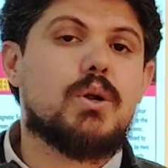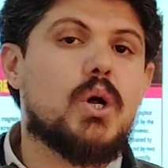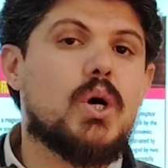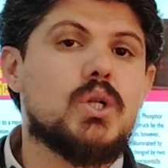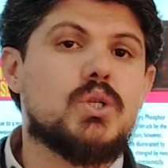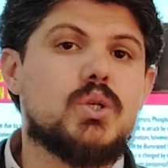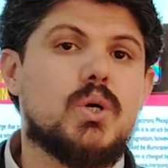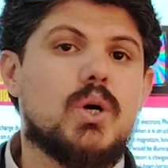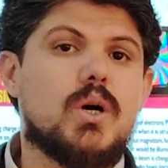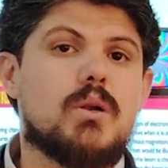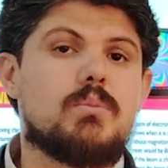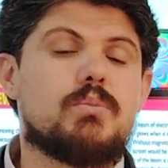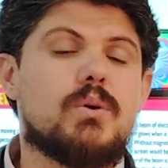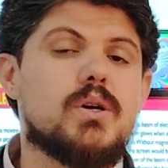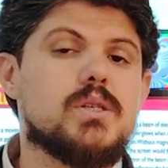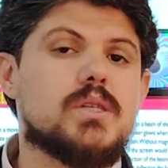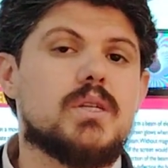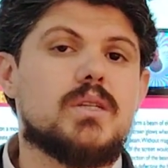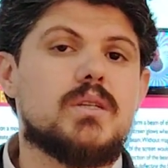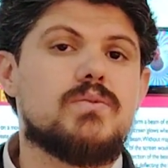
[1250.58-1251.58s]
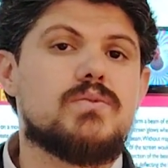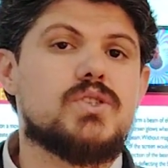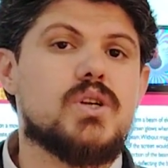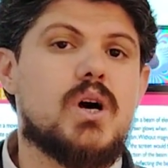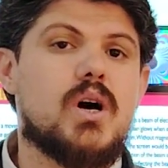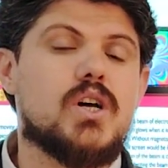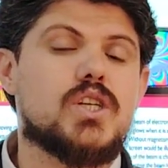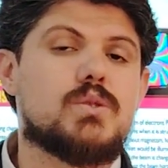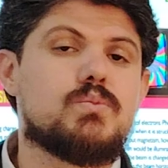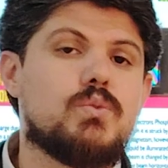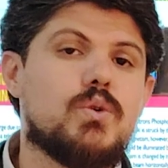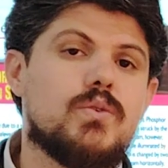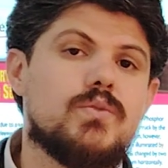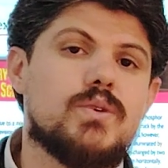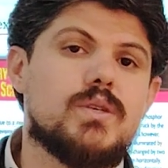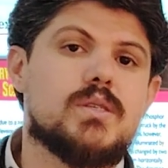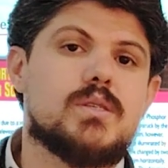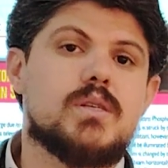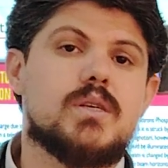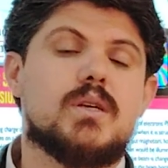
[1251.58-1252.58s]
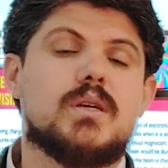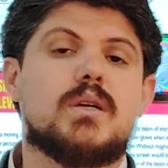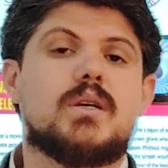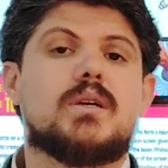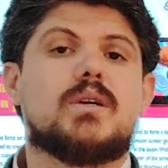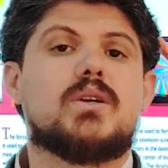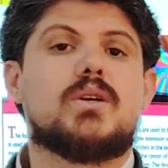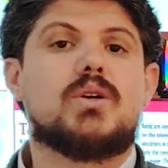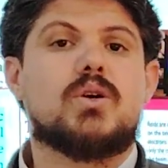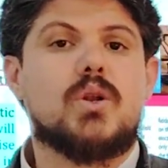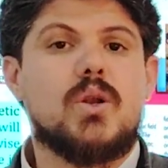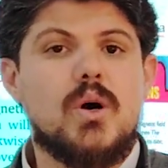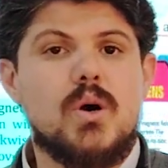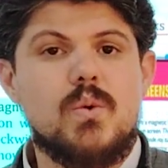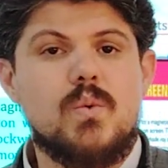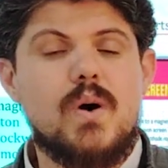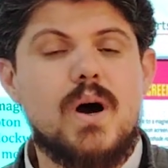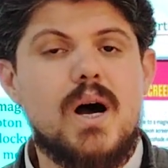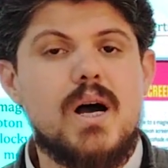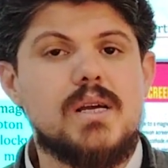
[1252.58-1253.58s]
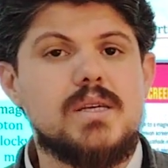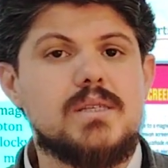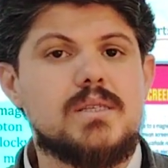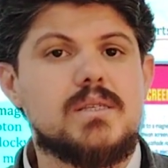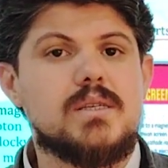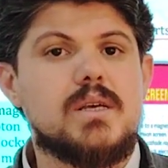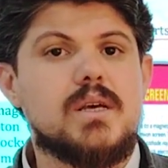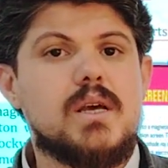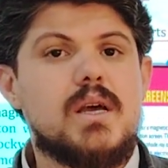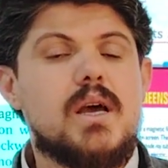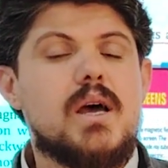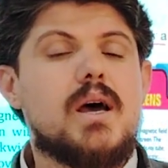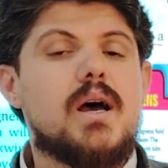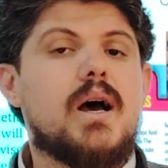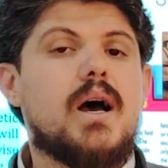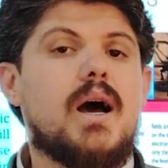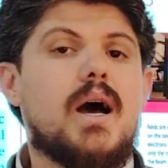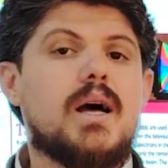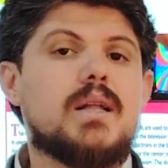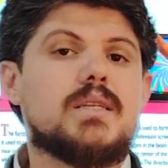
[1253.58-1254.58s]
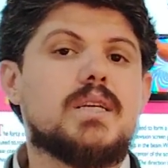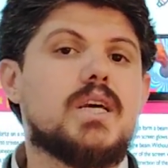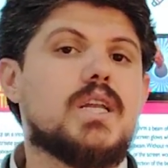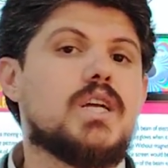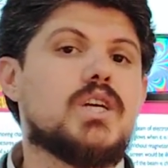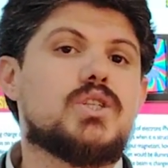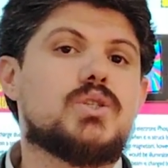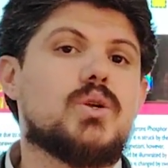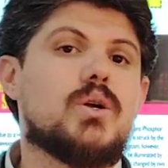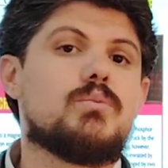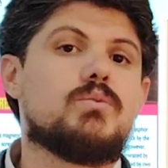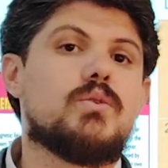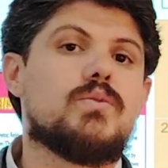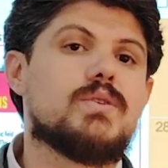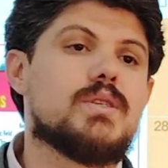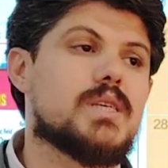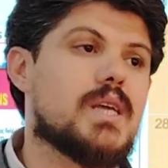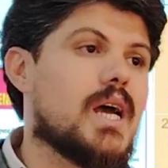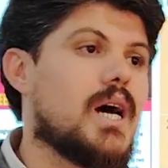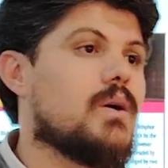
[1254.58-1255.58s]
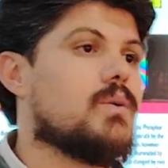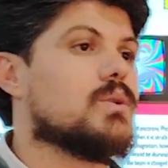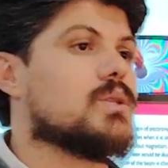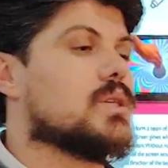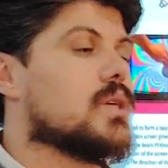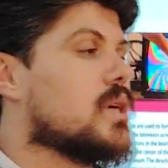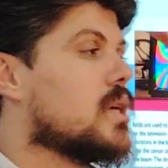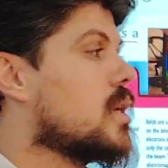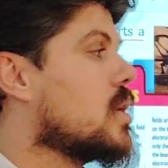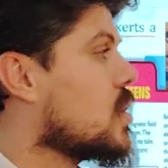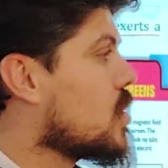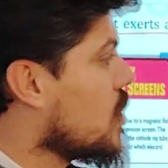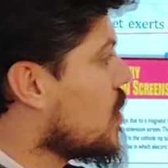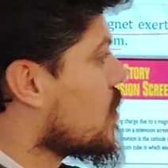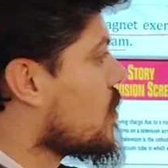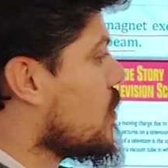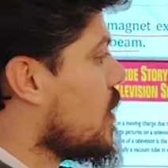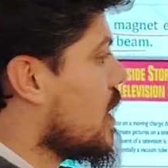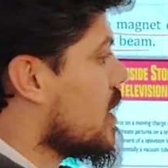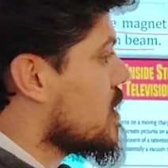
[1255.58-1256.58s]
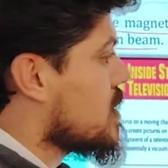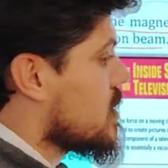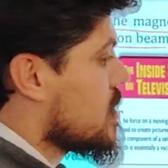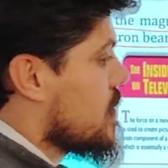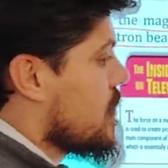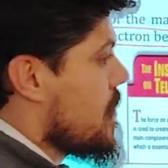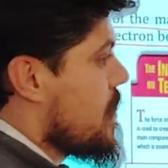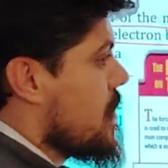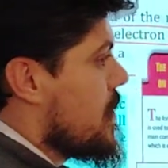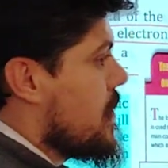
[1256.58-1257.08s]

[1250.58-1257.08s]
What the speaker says: proton, positive charge moves clockwise and electron moves counterclockwise.